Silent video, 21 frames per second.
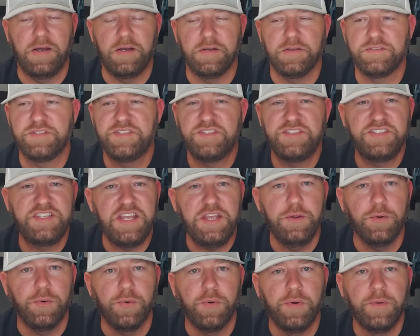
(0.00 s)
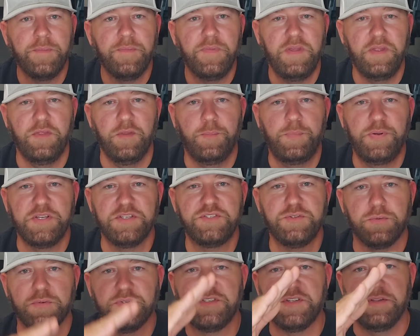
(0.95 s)
sear in the
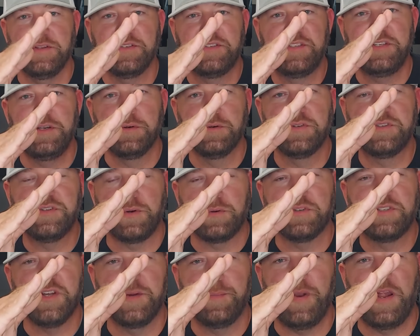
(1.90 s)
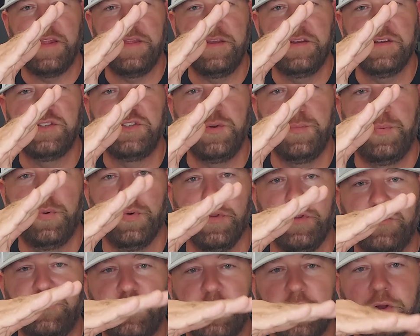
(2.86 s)
pistol, so the sear starts up like this, you pull
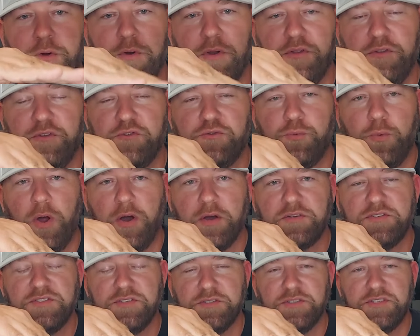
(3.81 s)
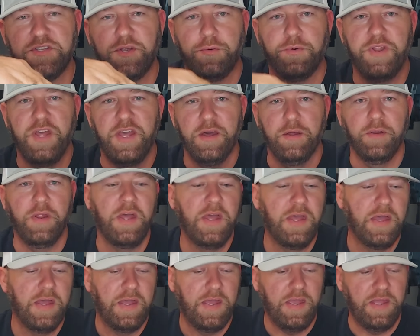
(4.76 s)
the trigger and it just rocks the sear down.
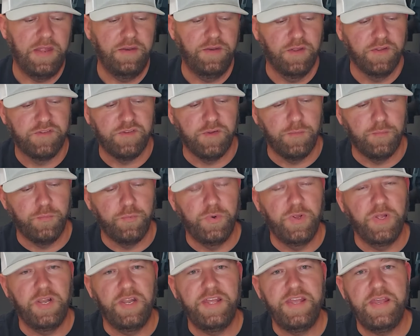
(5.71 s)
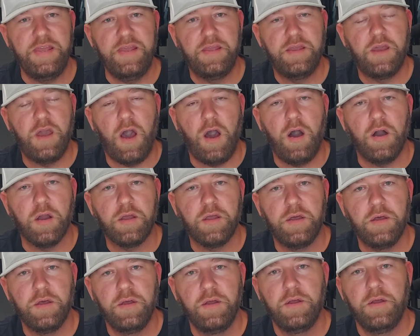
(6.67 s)
It doesn't really
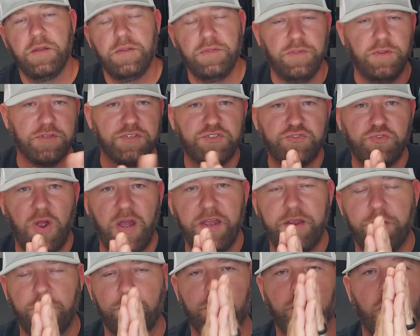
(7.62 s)
cock the striker